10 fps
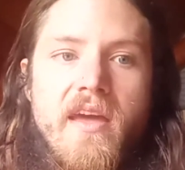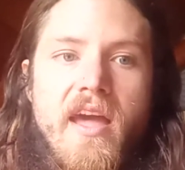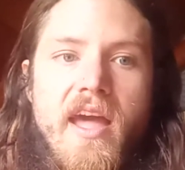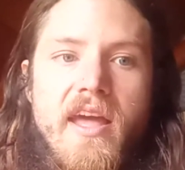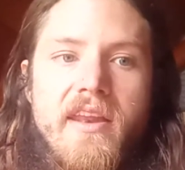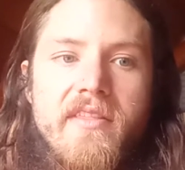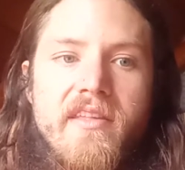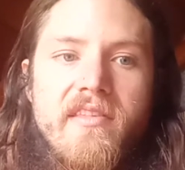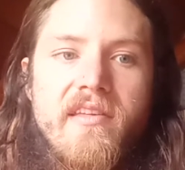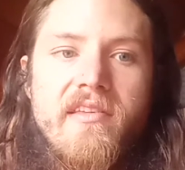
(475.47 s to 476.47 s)
And
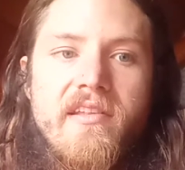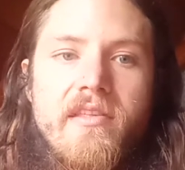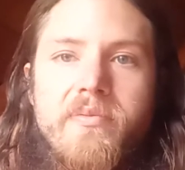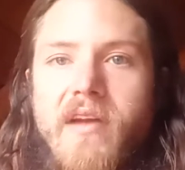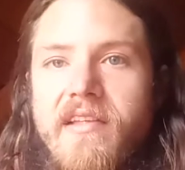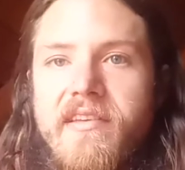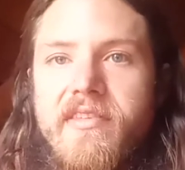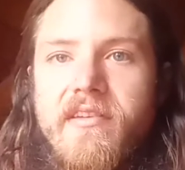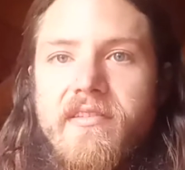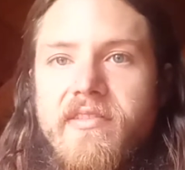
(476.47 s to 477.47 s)
this isn't suppressing
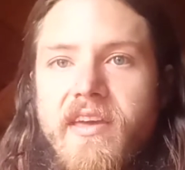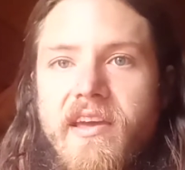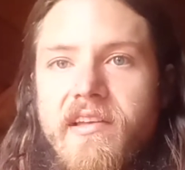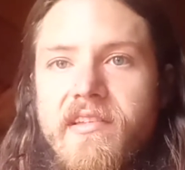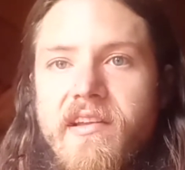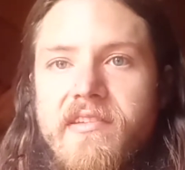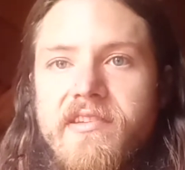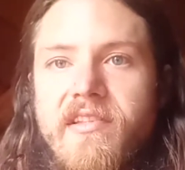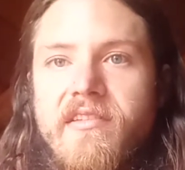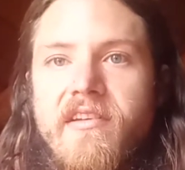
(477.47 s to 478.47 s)
those things, it's
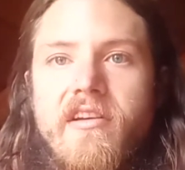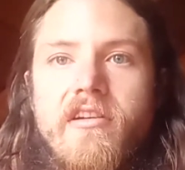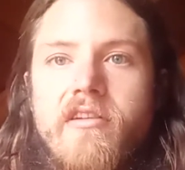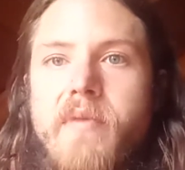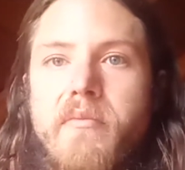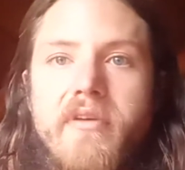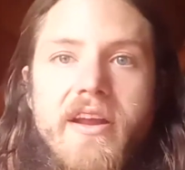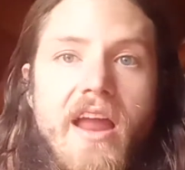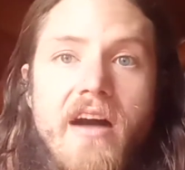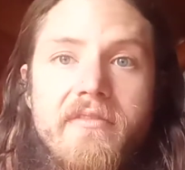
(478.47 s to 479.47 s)
just remembering
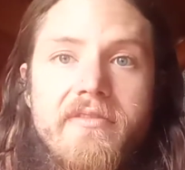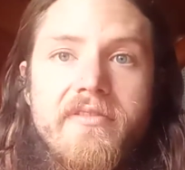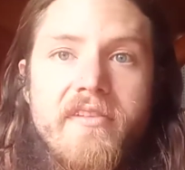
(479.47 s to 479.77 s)
love.